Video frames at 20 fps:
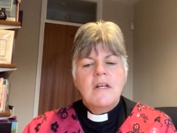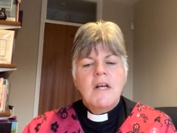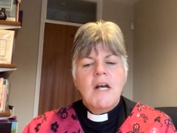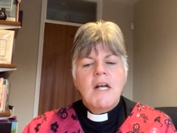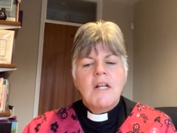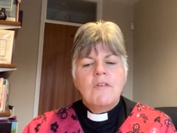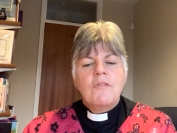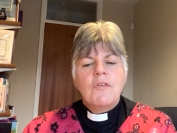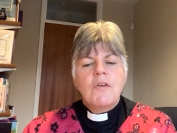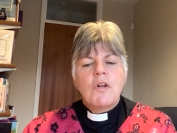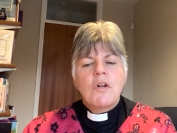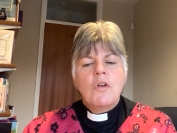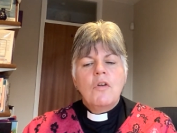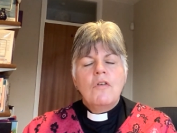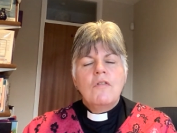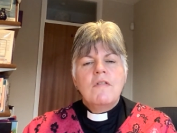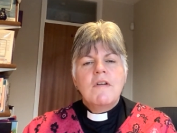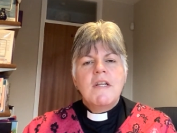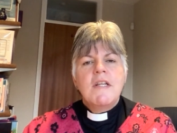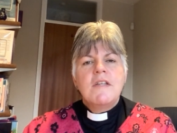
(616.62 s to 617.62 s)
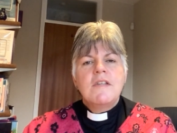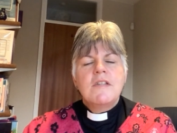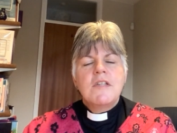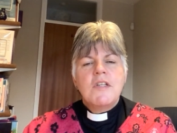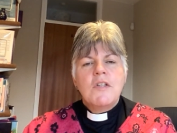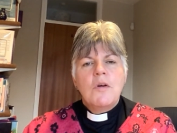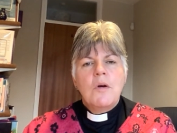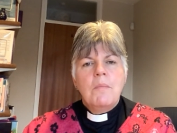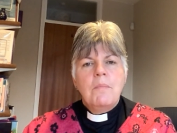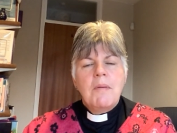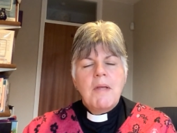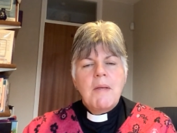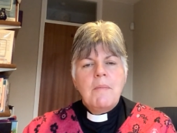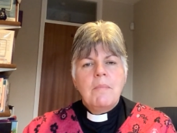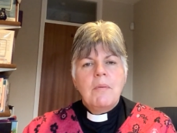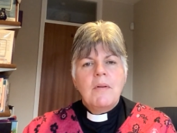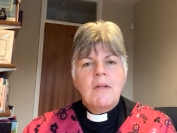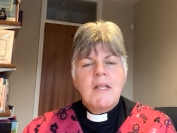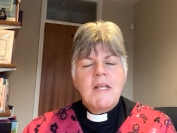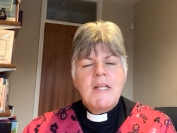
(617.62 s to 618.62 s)
and for glory to your
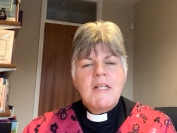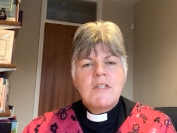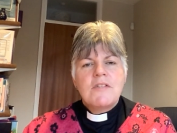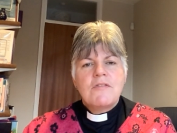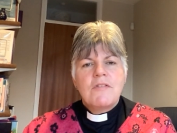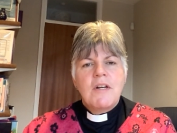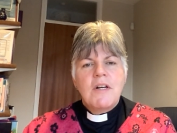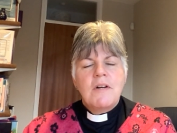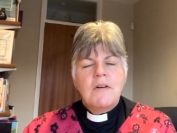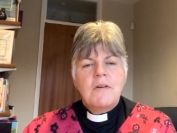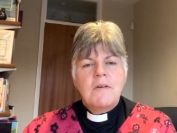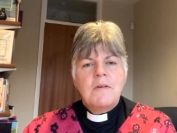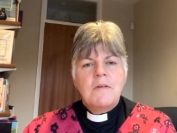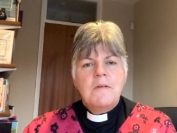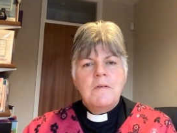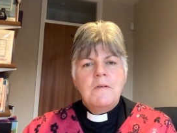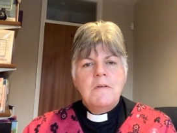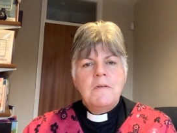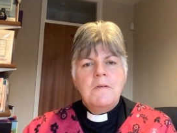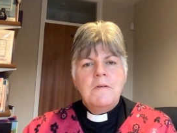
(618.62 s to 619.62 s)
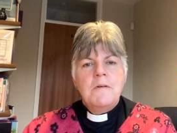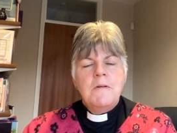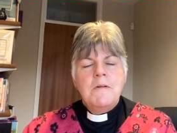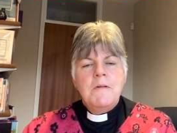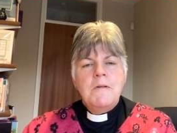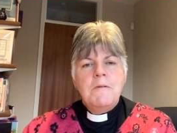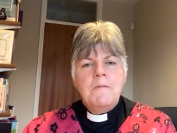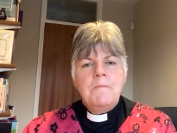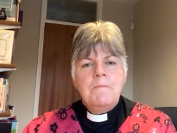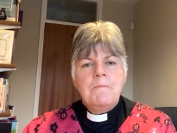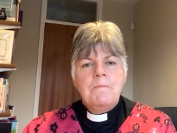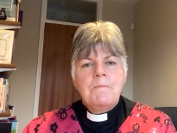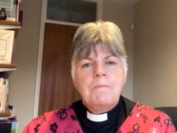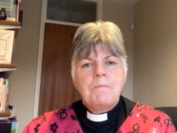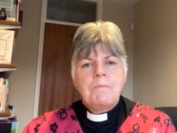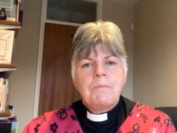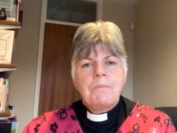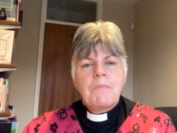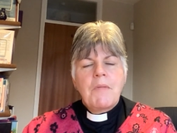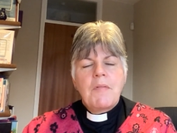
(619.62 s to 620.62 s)
people Israel.
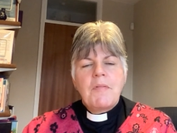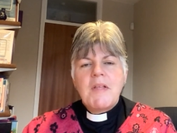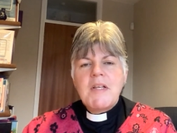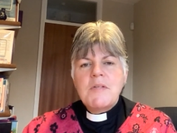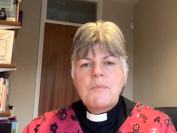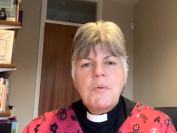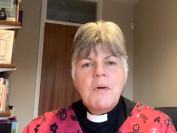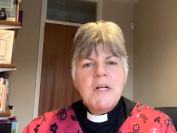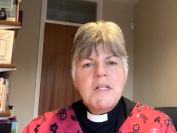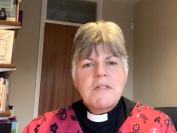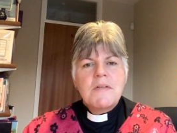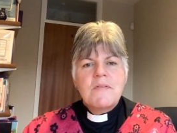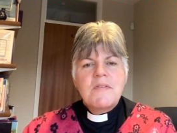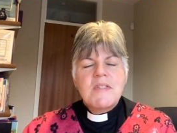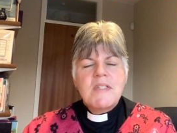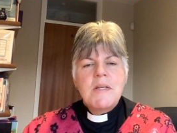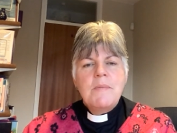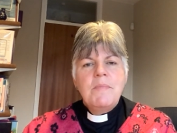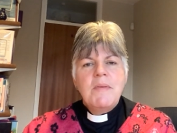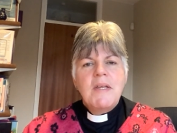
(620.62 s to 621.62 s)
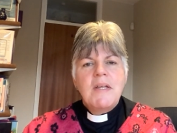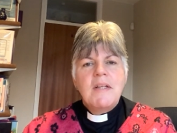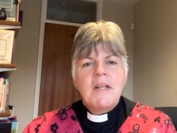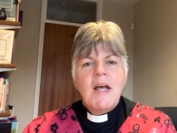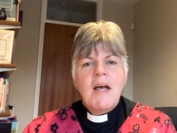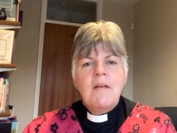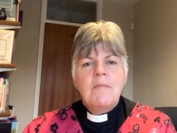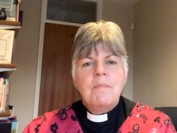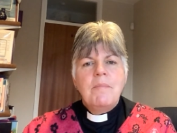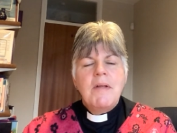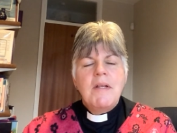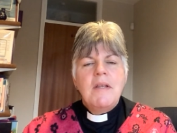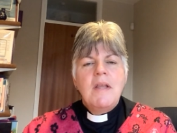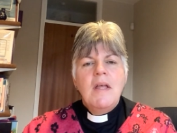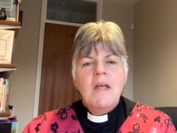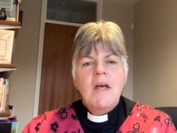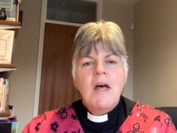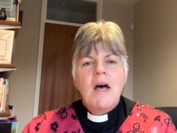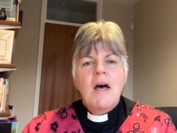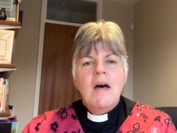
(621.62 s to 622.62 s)
These words of Simeon have been
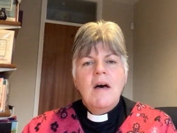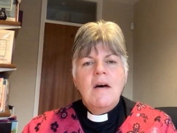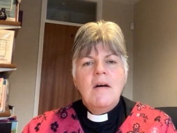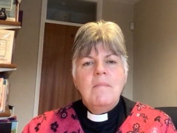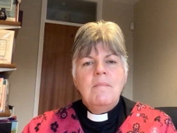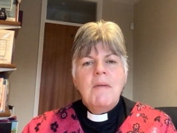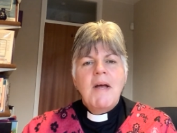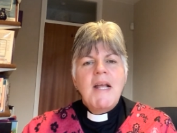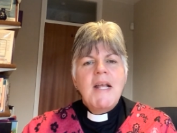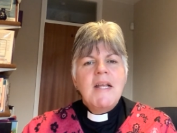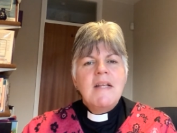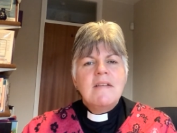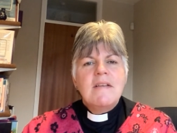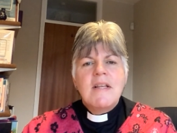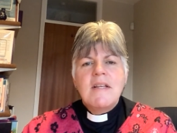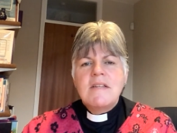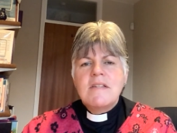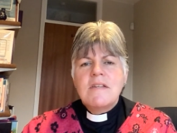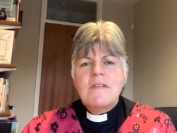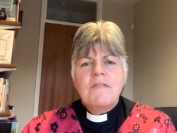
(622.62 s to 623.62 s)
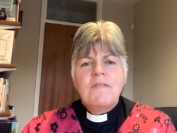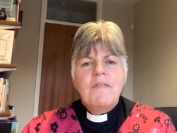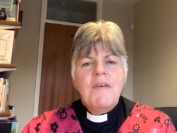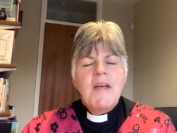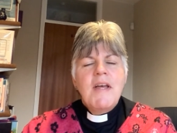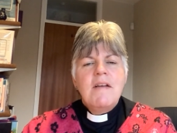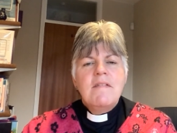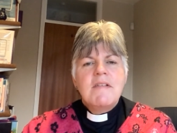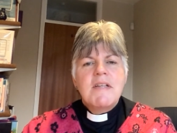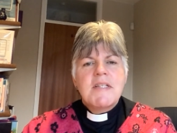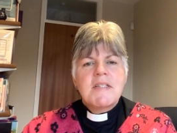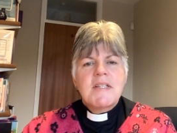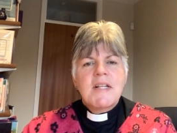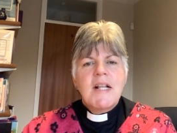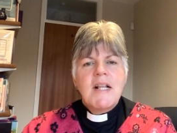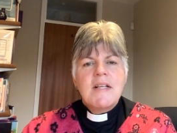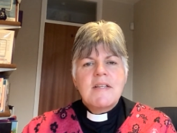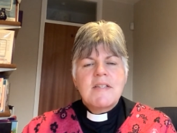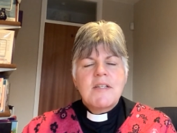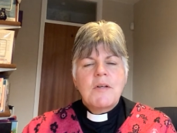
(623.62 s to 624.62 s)
uh, made into various
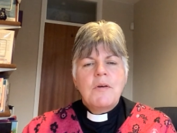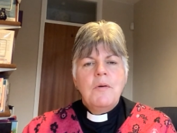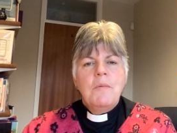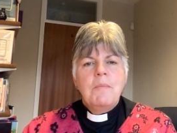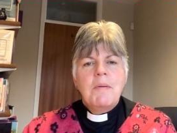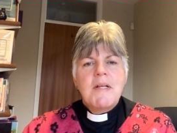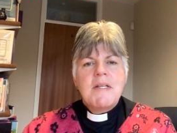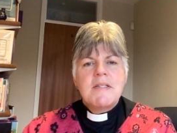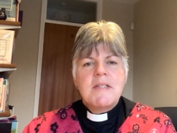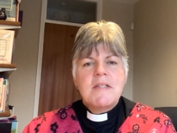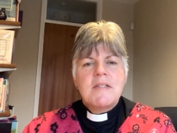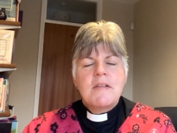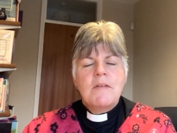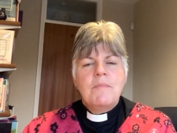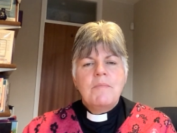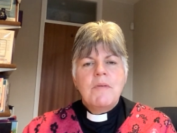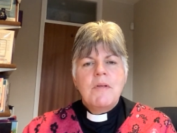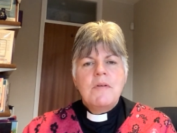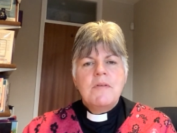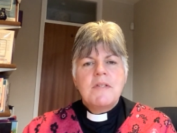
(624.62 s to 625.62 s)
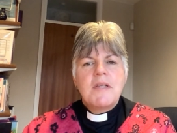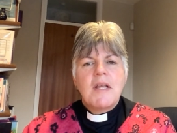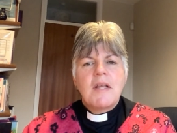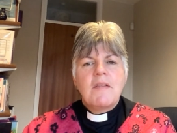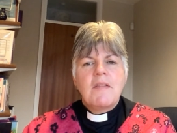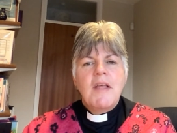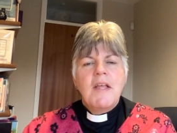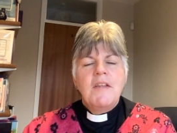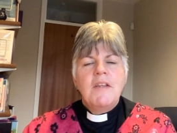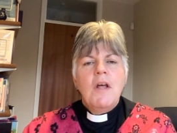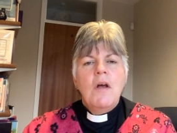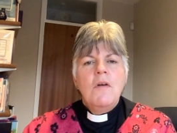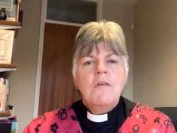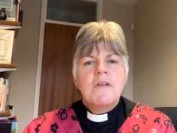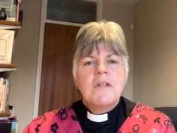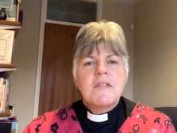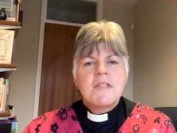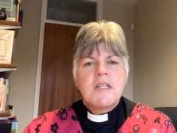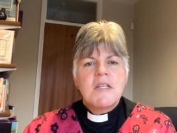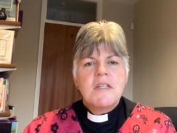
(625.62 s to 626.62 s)
classical pieces of music. They're known
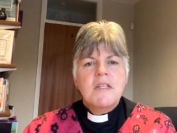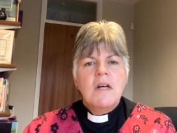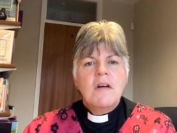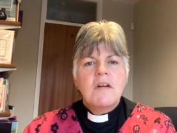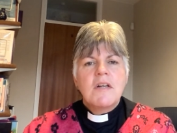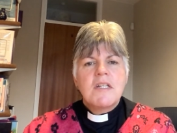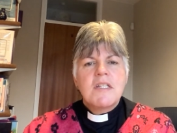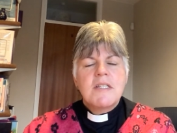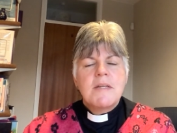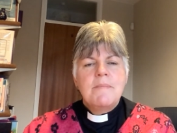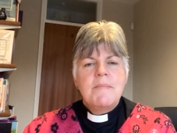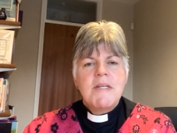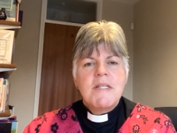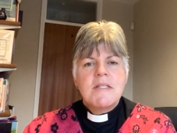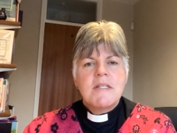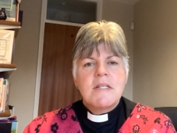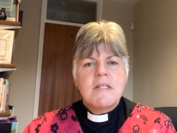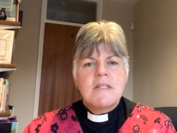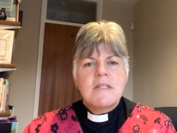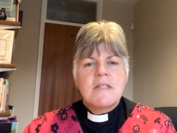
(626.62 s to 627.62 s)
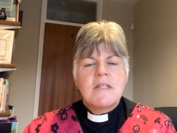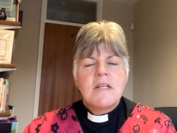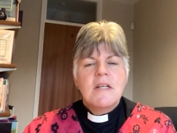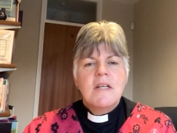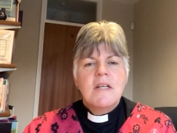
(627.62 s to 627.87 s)
as the Nunc Dimittis,